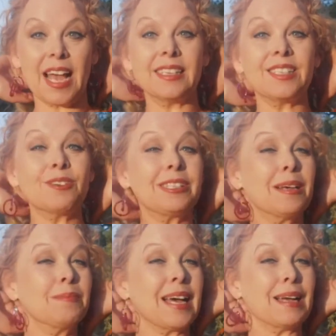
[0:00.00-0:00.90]
And so
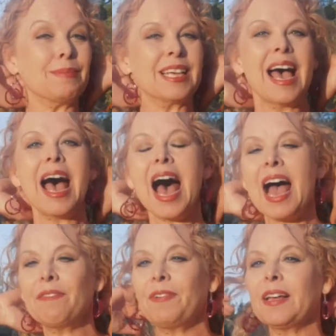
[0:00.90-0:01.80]
sometimes
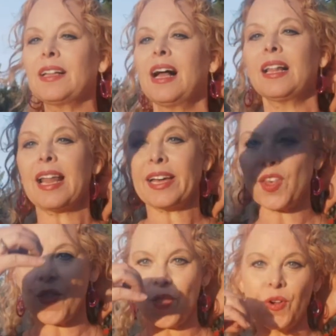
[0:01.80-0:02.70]
I feel like the
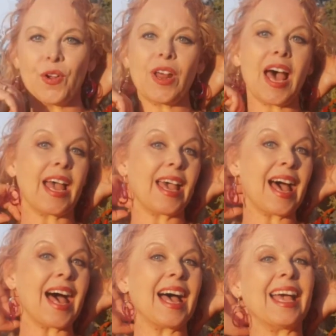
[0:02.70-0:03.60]
3rd eye
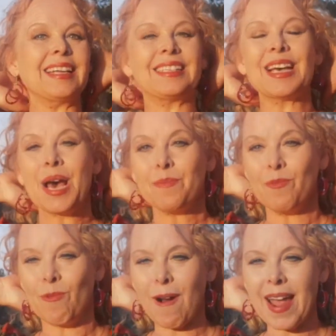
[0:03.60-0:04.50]
hides
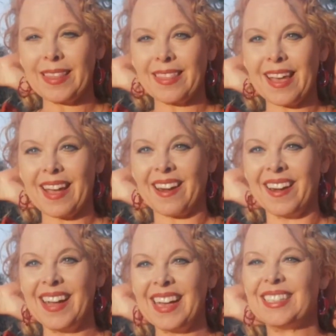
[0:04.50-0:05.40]
right there,
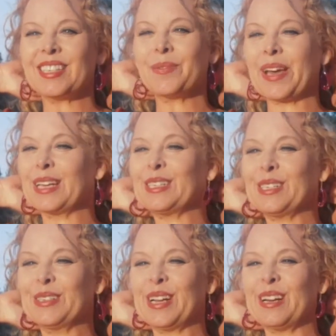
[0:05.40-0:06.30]
so we could
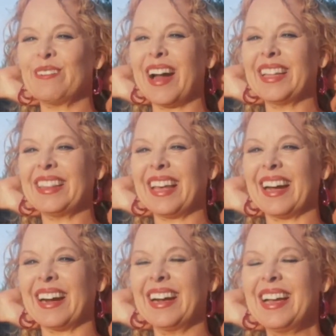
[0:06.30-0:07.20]
tune in right
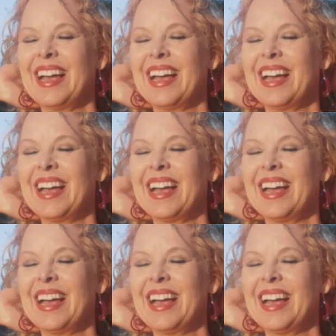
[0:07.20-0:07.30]
there.